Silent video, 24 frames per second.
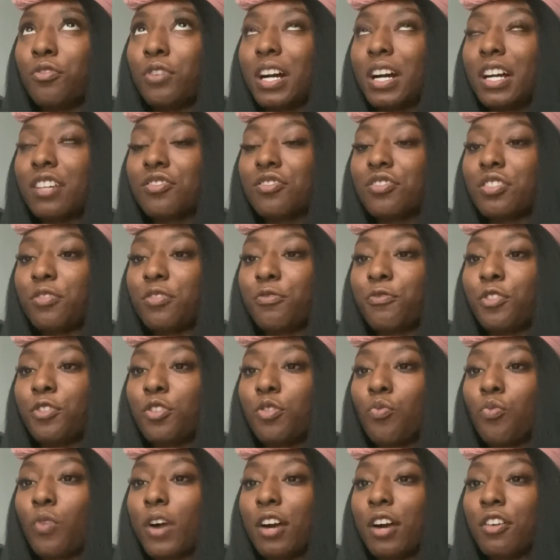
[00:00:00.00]
actually feel
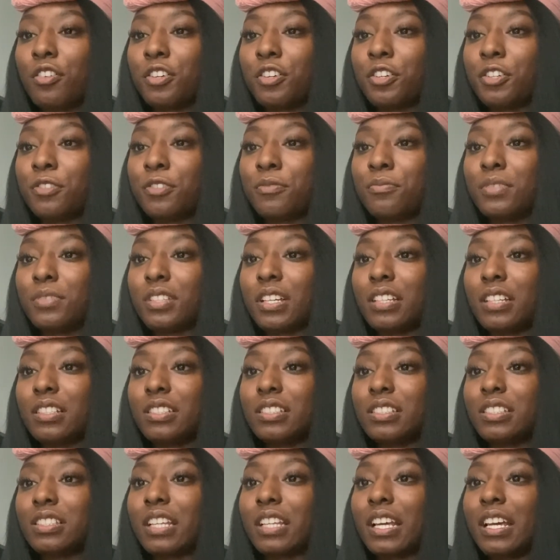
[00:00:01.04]
welcomed
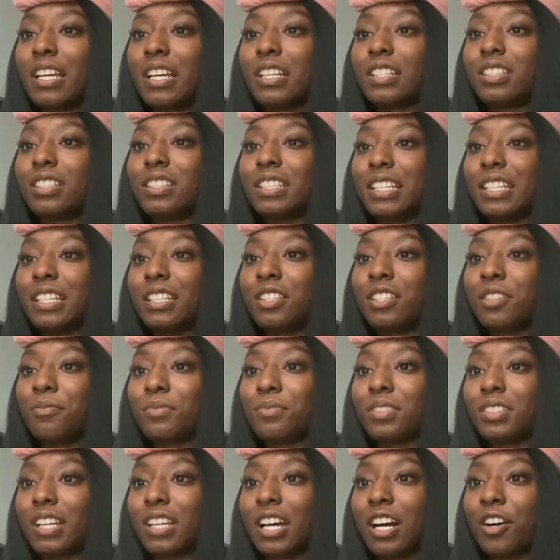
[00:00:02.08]
and see
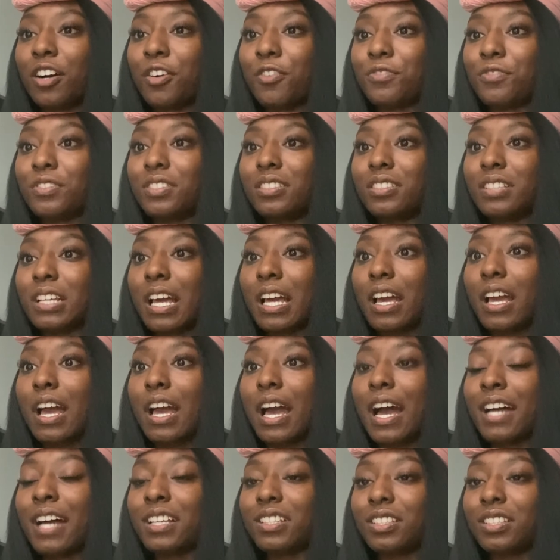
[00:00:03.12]
themselves
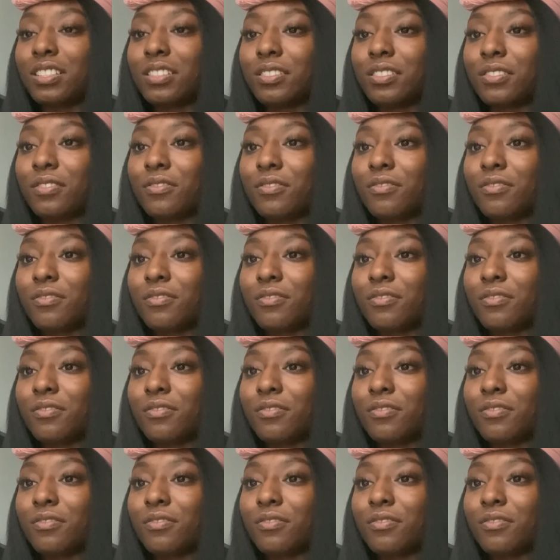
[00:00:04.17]
as